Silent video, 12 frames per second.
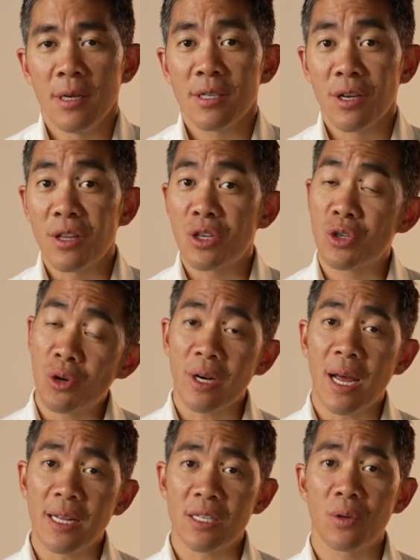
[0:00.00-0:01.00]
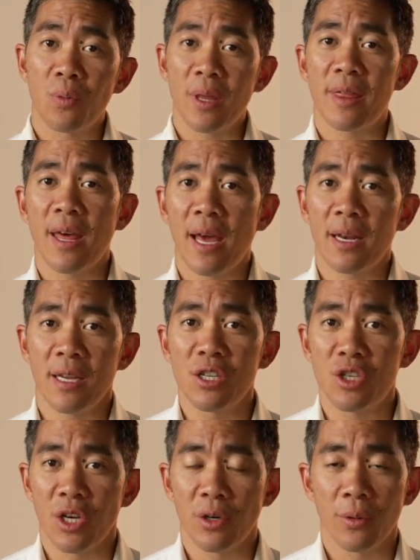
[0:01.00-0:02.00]
So the short answer with that
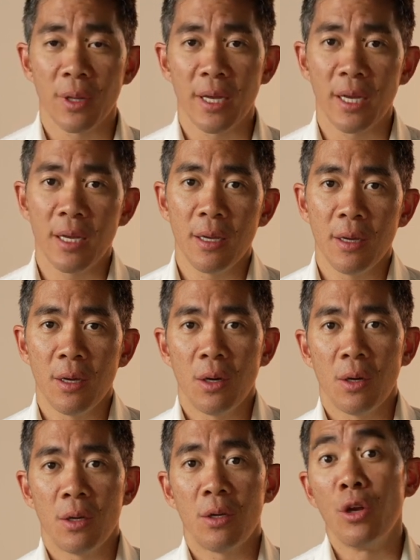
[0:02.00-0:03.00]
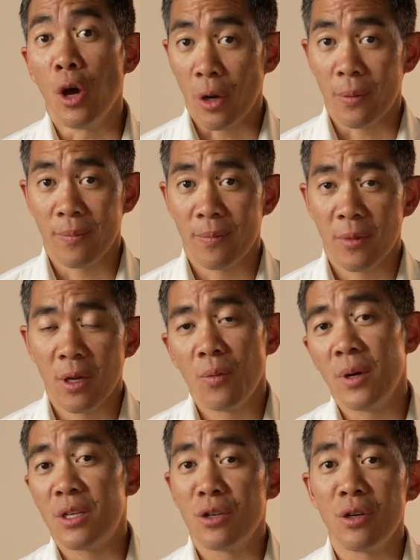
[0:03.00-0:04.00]
is generally no.
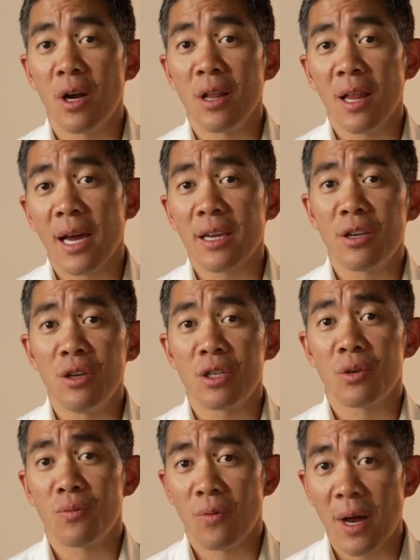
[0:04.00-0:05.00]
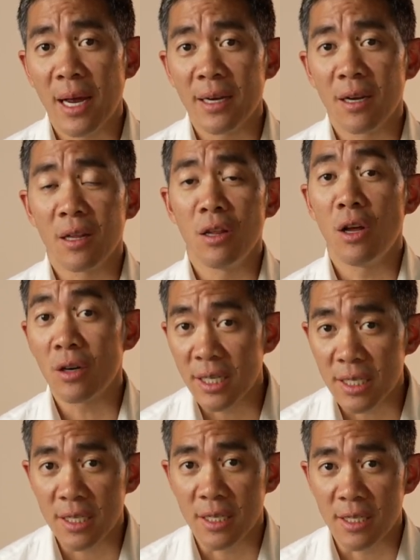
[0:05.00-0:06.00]
We do not like you to run long
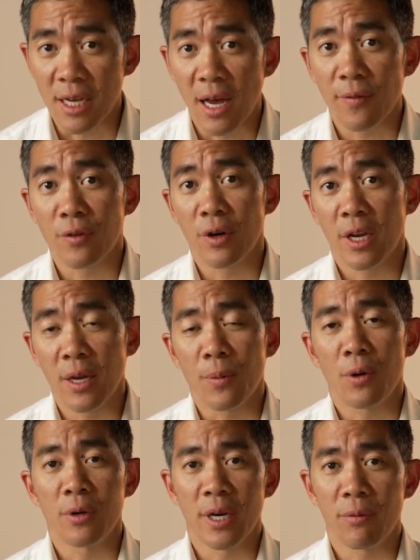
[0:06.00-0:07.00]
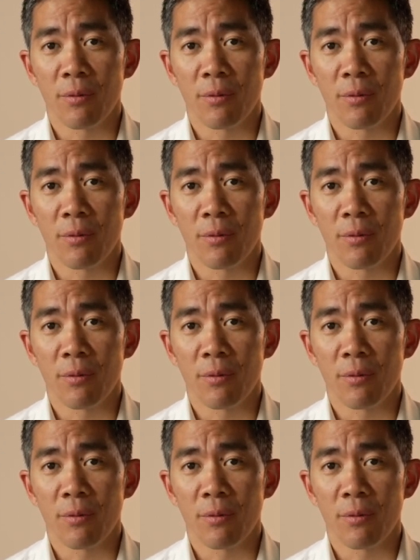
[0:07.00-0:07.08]
distance after a hip or knee